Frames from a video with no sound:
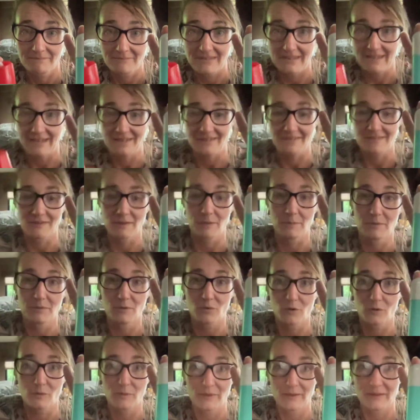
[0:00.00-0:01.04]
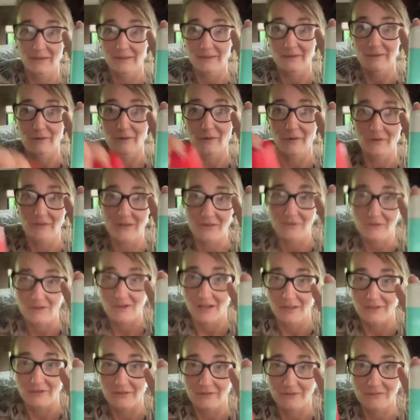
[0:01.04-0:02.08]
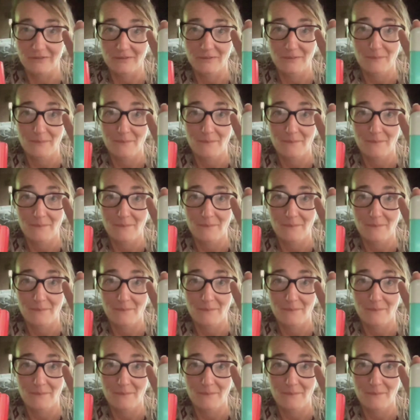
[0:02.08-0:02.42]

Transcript: It's absorbing all the other colors,